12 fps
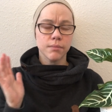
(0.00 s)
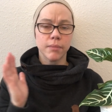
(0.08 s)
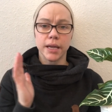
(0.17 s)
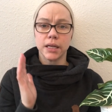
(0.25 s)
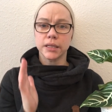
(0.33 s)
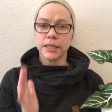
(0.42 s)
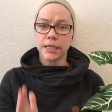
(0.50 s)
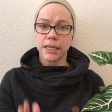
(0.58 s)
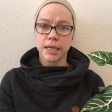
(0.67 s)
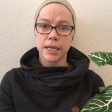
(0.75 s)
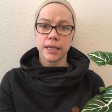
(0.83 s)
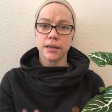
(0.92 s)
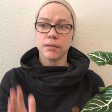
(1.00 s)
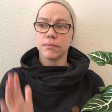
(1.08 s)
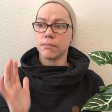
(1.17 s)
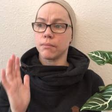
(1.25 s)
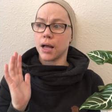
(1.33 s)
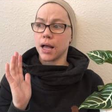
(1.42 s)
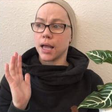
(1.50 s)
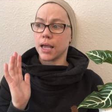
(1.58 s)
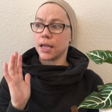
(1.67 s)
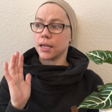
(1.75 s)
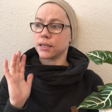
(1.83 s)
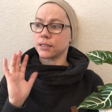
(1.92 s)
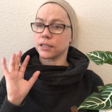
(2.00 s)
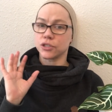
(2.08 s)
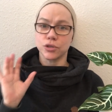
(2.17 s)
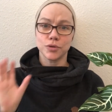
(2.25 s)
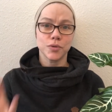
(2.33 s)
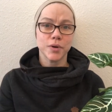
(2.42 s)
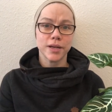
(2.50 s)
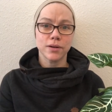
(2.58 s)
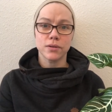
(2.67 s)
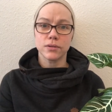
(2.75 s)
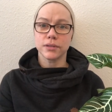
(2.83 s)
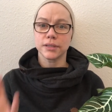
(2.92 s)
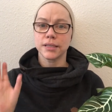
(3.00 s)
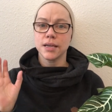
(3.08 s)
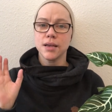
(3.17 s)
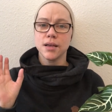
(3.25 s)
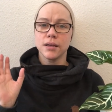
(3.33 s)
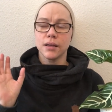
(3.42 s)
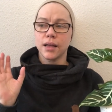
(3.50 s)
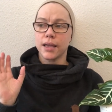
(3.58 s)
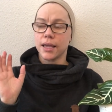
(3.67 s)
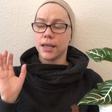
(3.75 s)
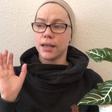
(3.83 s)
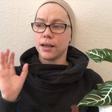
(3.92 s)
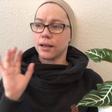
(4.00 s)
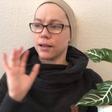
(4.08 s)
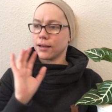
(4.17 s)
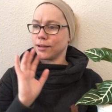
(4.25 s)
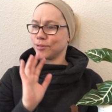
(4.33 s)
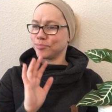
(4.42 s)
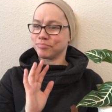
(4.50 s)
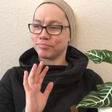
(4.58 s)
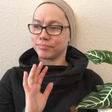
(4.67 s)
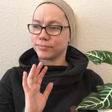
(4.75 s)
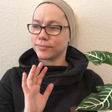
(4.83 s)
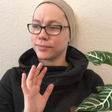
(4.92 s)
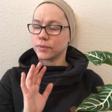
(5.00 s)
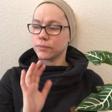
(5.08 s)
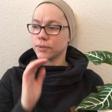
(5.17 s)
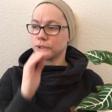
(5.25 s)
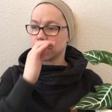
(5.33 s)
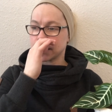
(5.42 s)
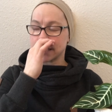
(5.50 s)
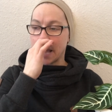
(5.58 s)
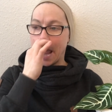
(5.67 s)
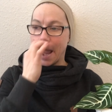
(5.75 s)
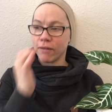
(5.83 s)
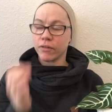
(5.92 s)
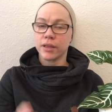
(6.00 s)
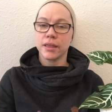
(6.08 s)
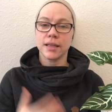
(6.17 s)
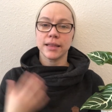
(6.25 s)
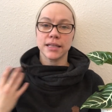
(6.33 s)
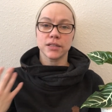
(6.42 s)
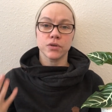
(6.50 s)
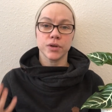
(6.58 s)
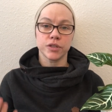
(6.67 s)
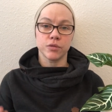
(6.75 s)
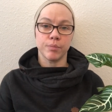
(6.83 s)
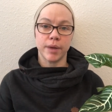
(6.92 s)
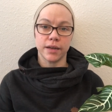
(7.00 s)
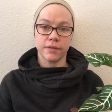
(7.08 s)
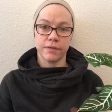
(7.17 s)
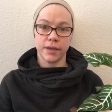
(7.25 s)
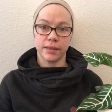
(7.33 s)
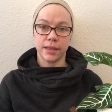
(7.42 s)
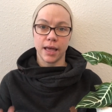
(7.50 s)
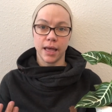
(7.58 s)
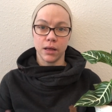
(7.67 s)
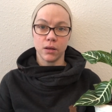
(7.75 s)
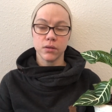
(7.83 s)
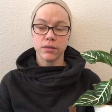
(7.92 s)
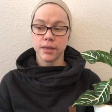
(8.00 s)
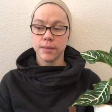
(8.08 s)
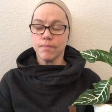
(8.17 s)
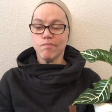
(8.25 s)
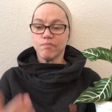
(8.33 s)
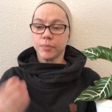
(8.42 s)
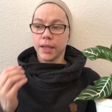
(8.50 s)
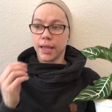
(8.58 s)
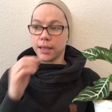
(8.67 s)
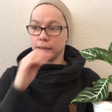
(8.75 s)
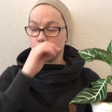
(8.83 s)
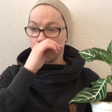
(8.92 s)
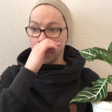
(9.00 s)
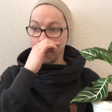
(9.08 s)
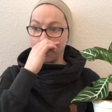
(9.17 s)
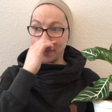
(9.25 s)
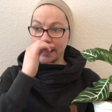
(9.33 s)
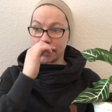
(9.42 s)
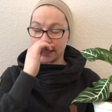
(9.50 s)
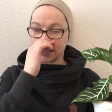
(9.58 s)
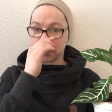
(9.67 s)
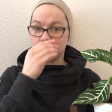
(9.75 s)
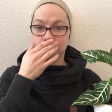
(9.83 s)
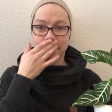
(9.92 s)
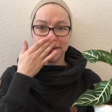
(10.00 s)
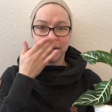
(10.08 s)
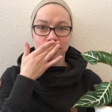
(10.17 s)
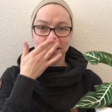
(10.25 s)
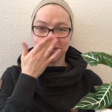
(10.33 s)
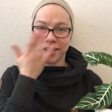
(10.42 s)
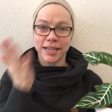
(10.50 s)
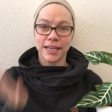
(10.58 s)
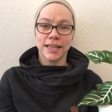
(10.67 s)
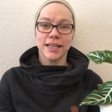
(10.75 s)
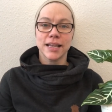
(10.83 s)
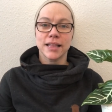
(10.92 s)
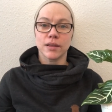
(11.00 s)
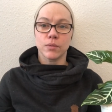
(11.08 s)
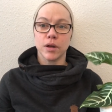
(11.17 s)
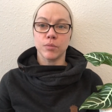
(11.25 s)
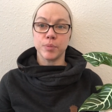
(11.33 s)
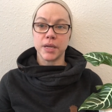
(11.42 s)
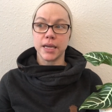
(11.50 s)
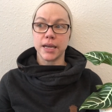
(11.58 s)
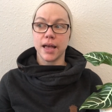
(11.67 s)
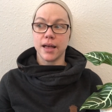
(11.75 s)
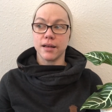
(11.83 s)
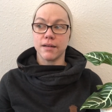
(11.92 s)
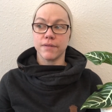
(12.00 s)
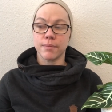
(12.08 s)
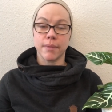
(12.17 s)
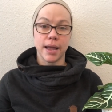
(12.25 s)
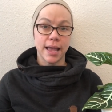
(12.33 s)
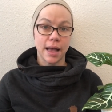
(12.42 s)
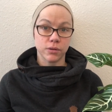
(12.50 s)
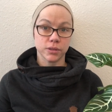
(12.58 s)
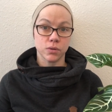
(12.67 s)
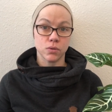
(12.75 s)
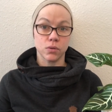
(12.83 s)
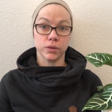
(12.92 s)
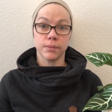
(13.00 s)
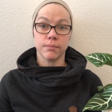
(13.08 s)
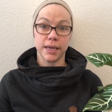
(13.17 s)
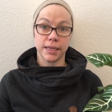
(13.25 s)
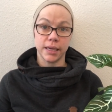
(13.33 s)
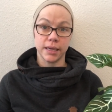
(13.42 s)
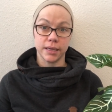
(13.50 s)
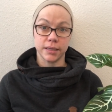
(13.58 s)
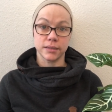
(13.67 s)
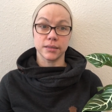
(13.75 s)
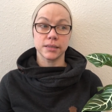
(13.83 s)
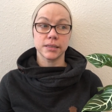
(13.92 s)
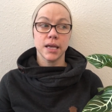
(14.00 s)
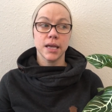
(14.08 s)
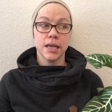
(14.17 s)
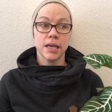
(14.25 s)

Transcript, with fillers: my cleaning, my essential oils, um, just everything that's going to benefit the health and the well-being, sorry, my nose is running, the well-being of my household, my kids.